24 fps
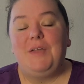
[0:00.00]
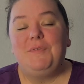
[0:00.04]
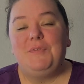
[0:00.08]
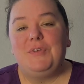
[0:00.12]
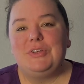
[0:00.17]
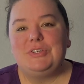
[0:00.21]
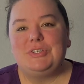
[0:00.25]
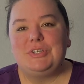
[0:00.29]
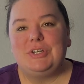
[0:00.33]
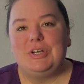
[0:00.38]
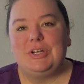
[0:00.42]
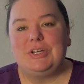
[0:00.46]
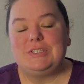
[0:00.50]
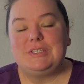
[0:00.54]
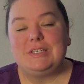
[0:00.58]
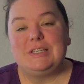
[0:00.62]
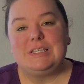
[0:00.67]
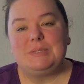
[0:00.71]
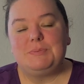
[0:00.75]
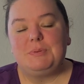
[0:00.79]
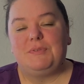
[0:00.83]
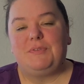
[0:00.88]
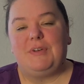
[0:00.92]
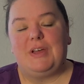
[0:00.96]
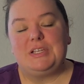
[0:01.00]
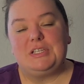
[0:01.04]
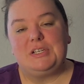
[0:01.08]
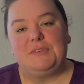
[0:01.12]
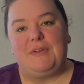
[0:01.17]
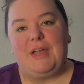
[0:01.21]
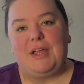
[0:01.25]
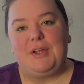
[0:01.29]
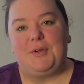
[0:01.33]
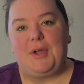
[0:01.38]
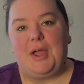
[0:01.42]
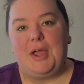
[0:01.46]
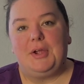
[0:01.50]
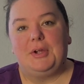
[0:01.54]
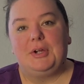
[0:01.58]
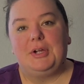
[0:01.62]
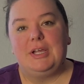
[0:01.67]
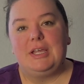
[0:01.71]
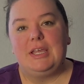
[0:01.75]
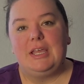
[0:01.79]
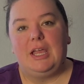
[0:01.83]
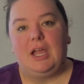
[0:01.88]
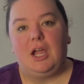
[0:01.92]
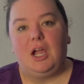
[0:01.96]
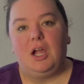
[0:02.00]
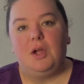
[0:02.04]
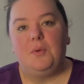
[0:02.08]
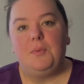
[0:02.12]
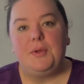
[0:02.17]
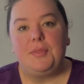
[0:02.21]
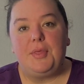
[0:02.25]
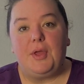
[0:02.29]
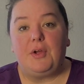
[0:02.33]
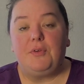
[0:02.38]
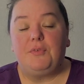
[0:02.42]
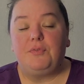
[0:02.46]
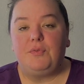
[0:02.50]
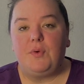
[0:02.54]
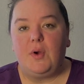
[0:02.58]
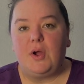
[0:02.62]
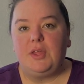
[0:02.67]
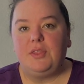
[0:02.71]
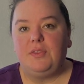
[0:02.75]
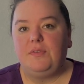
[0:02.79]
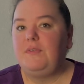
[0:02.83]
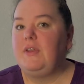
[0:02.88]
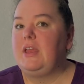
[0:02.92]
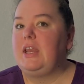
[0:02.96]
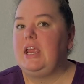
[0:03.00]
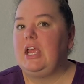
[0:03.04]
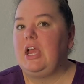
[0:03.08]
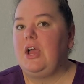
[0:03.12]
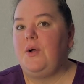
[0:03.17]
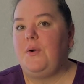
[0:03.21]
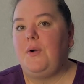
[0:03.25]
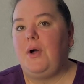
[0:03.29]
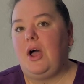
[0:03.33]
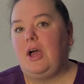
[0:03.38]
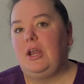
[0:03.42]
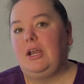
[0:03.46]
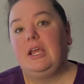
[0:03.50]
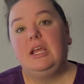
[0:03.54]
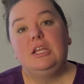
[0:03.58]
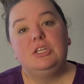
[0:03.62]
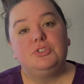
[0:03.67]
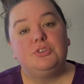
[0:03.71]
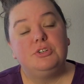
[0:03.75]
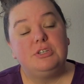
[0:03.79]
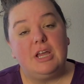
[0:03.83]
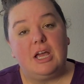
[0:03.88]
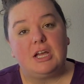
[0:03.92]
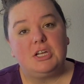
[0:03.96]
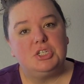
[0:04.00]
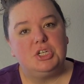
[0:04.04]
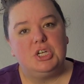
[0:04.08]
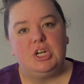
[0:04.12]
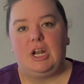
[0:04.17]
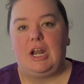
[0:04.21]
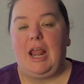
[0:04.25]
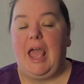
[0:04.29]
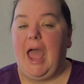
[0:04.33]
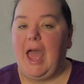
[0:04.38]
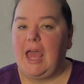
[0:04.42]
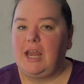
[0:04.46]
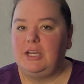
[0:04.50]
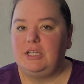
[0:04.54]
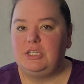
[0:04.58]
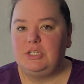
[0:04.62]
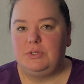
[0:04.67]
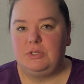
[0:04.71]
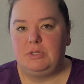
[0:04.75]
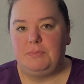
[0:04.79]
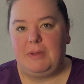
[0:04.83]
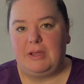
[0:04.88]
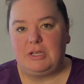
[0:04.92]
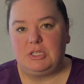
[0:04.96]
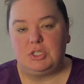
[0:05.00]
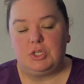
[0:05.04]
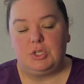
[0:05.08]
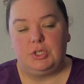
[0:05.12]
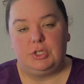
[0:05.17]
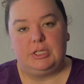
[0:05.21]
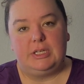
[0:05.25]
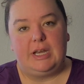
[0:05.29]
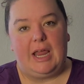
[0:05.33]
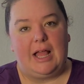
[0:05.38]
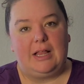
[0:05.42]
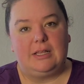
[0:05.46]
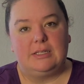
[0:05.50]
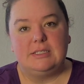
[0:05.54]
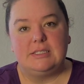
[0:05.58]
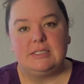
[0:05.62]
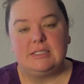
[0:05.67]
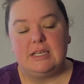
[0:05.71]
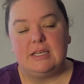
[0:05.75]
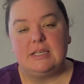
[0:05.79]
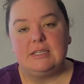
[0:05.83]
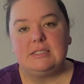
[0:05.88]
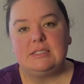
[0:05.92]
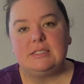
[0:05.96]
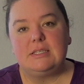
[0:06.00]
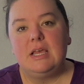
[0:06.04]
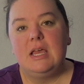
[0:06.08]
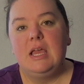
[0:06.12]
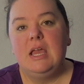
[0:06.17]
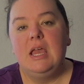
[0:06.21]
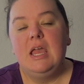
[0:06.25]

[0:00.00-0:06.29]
future nurses, Professor Van Gregory here with our fourth video on introduction on how to do dimensional analysis.